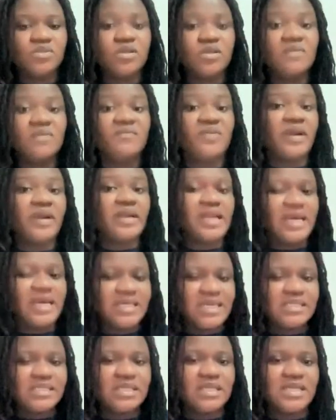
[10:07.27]
to a very
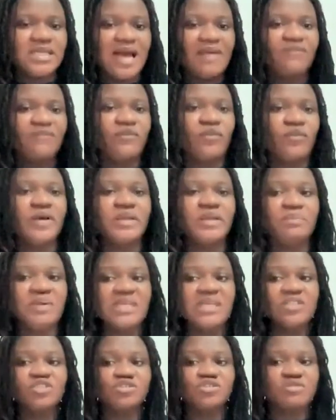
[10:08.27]
large extent, avoid being